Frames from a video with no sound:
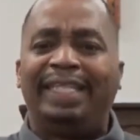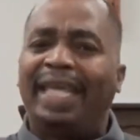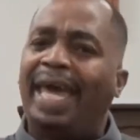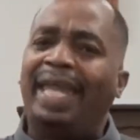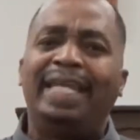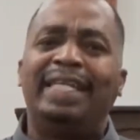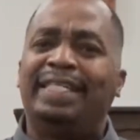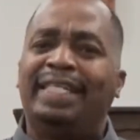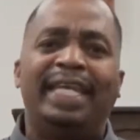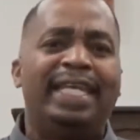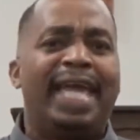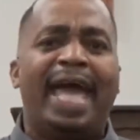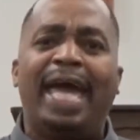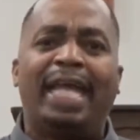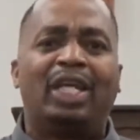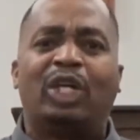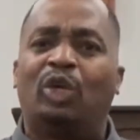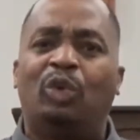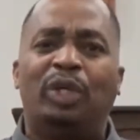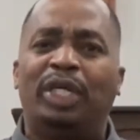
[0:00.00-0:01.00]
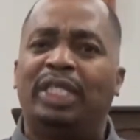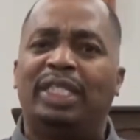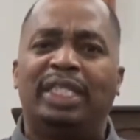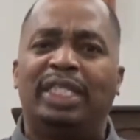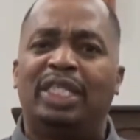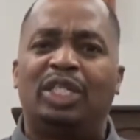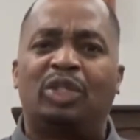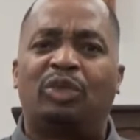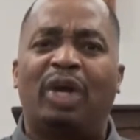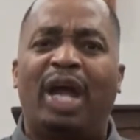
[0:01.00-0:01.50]
that is inadequate to
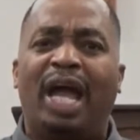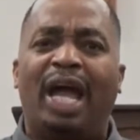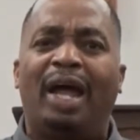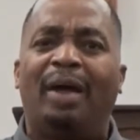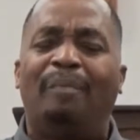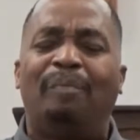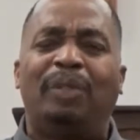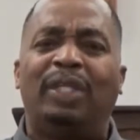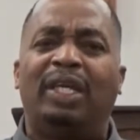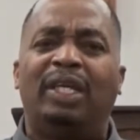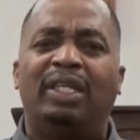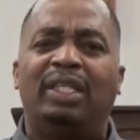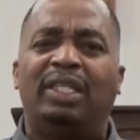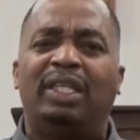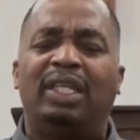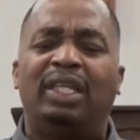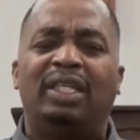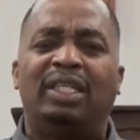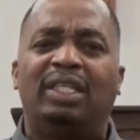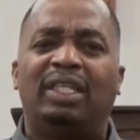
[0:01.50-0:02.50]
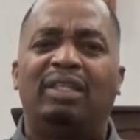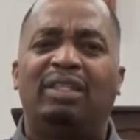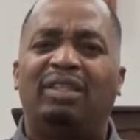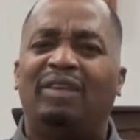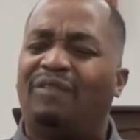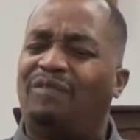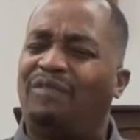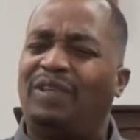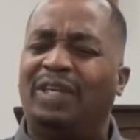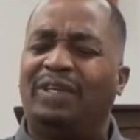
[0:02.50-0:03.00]
describe the, the, the,
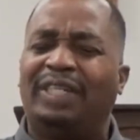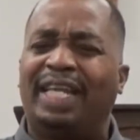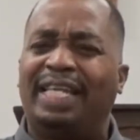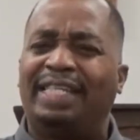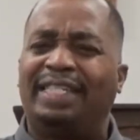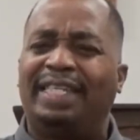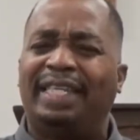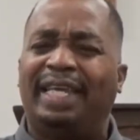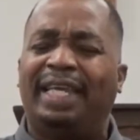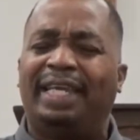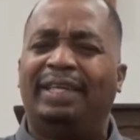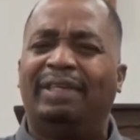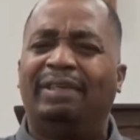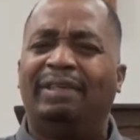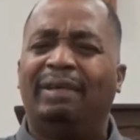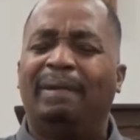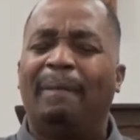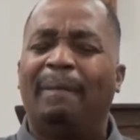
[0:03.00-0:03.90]
the fear that's in hell.